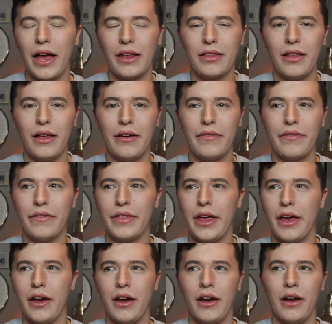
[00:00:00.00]
I love
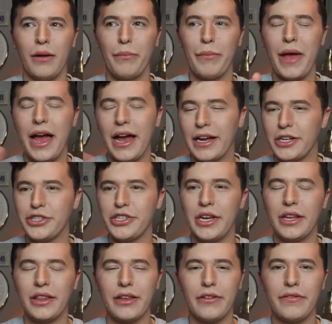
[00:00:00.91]
their
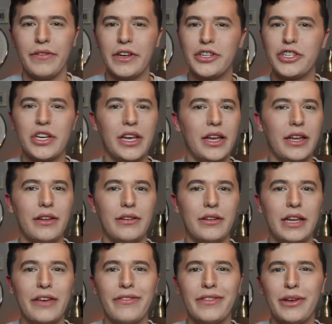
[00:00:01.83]
packaging, their
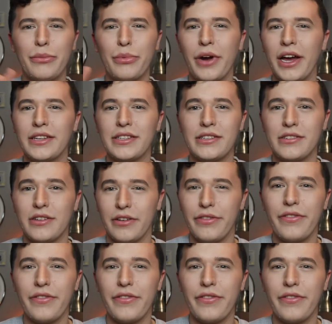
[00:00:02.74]
vision, even their prices are